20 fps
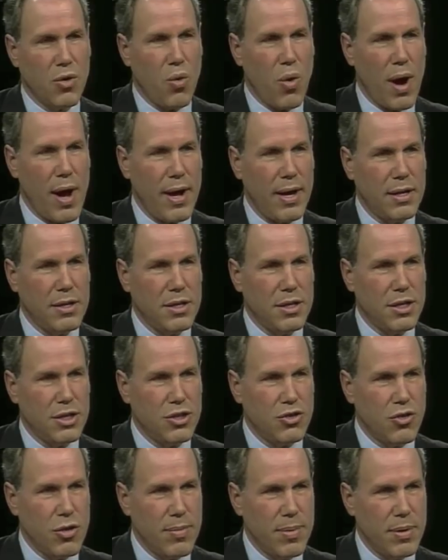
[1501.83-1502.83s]
acquired to
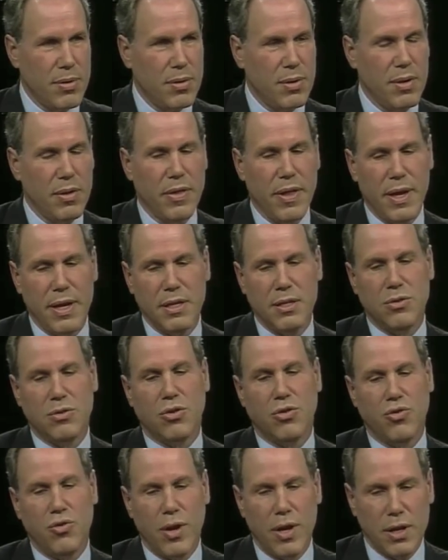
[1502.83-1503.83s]
distribute that is
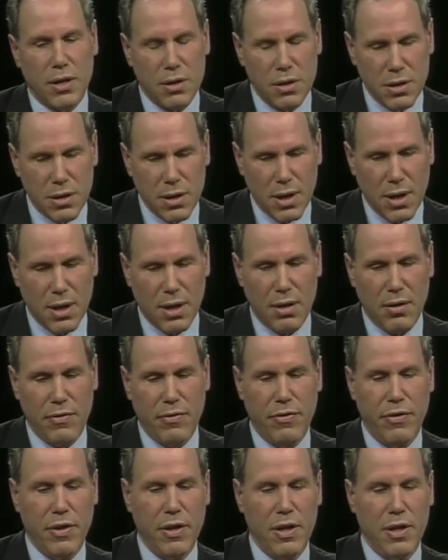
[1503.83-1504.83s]
critical
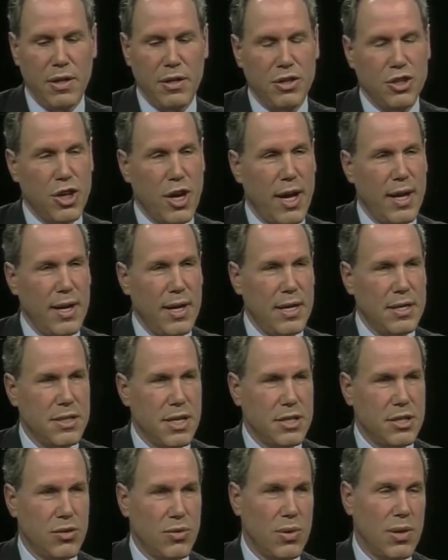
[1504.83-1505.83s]
of the
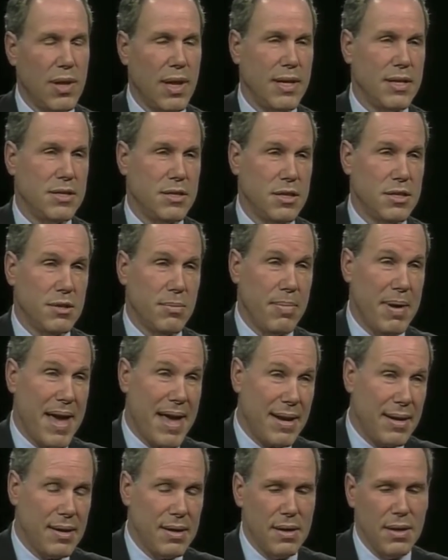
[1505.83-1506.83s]
Chinese as it relates to
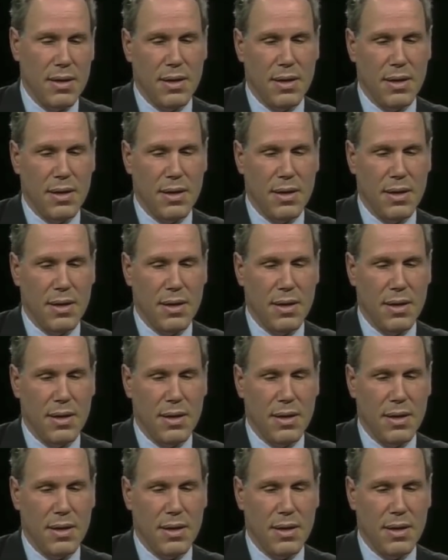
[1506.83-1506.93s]
Tibet.